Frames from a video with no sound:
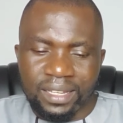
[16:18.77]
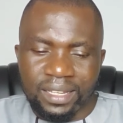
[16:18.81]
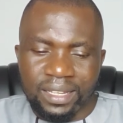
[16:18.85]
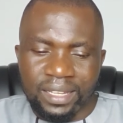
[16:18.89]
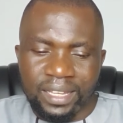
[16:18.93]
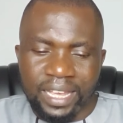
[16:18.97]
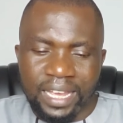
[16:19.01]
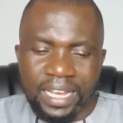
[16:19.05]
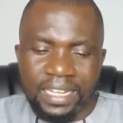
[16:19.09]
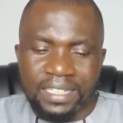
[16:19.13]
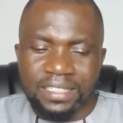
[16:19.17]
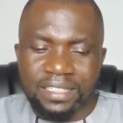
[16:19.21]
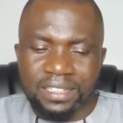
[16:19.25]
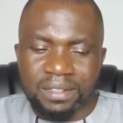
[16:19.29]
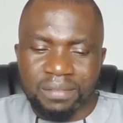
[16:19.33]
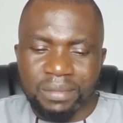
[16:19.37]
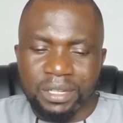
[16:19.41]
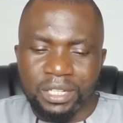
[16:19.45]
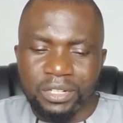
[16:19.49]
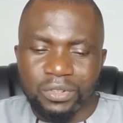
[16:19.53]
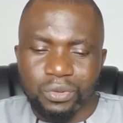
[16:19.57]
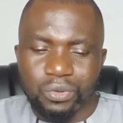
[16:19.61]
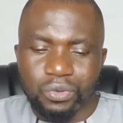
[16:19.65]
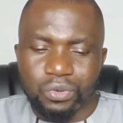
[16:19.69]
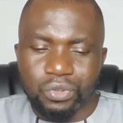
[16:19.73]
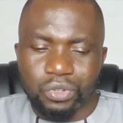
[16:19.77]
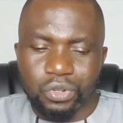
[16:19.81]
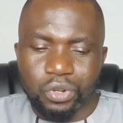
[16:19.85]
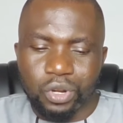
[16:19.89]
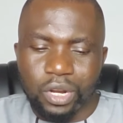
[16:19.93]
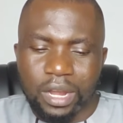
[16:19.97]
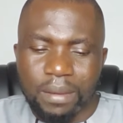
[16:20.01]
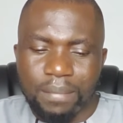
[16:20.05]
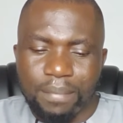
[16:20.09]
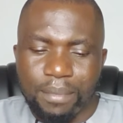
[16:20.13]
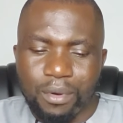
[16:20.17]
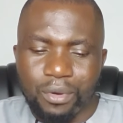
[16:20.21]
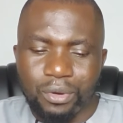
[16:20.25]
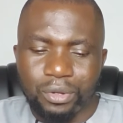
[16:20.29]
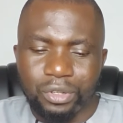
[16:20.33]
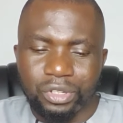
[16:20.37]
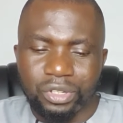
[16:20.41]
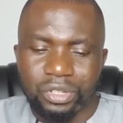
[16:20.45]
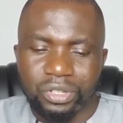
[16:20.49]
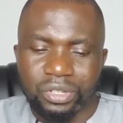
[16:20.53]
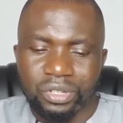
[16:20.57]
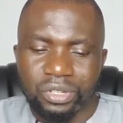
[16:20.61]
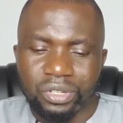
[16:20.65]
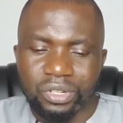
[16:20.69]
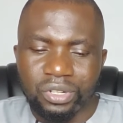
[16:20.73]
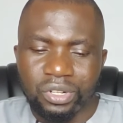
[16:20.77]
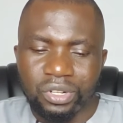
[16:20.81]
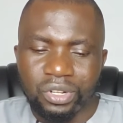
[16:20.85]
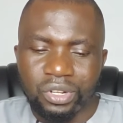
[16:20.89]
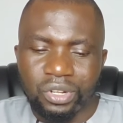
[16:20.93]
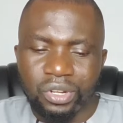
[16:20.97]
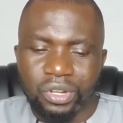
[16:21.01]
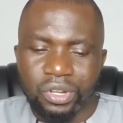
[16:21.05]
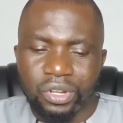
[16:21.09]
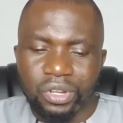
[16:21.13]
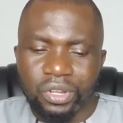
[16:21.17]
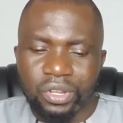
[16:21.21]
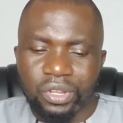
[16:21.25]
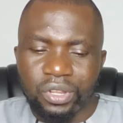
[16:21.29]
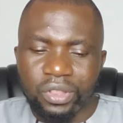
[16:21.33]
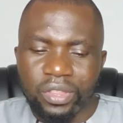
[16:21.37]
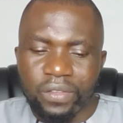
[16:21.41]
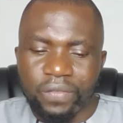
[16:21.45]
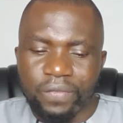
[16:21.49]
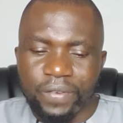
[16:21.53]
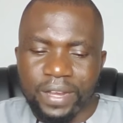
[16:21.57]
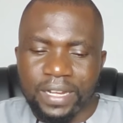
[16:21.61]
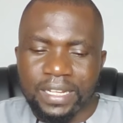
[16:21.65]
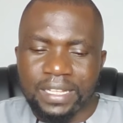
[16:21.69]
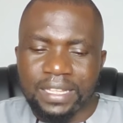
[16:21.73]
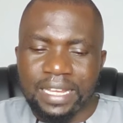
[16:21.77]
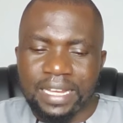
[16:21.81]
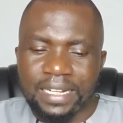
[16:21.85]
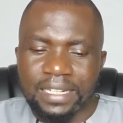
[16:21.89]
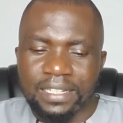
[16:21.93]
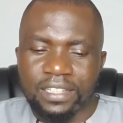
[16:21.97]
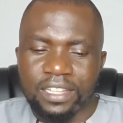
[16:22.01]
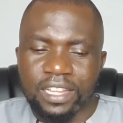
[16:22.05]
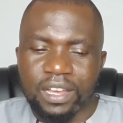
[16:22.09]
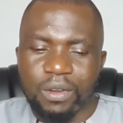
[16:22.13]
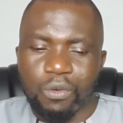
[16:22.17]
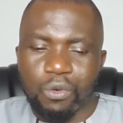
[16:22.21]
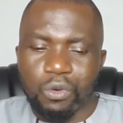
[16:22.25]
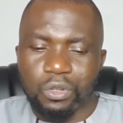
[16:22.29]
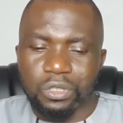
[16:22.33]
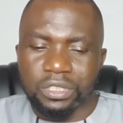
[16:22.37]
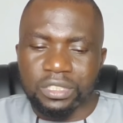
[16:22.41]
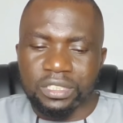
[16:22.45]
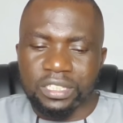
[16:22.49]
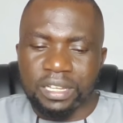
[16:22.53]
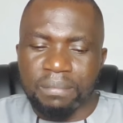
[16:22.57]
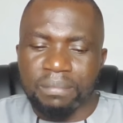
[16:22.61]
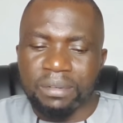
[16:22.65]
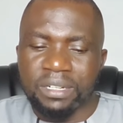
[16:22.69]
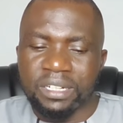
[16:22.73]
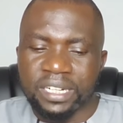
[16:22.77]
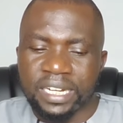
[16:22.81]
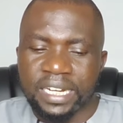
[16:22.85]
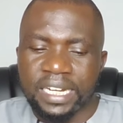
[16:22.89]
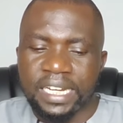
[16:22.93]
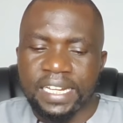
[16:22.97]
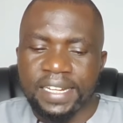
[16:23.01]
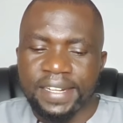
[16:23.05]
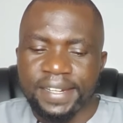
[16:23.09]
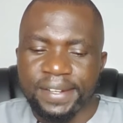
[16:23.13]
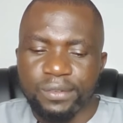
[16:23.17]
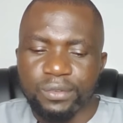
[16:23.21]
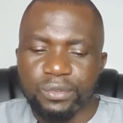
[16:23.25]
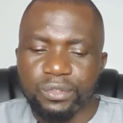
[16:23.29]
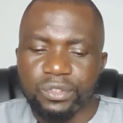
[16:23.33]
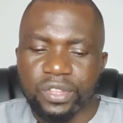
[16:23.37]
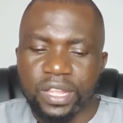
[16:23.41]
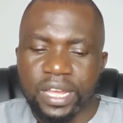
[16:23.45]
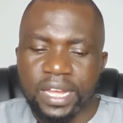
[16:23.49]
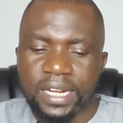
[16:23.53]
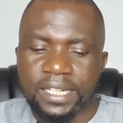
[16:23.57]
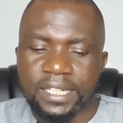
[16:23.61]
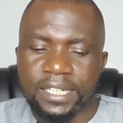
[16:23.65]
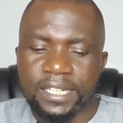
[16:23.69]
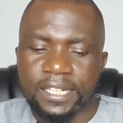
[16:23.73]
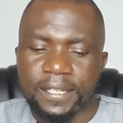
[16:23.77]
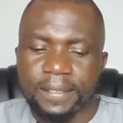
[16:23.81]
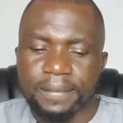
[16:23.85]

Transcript: He asked me to talk about the fact that there was some trending news that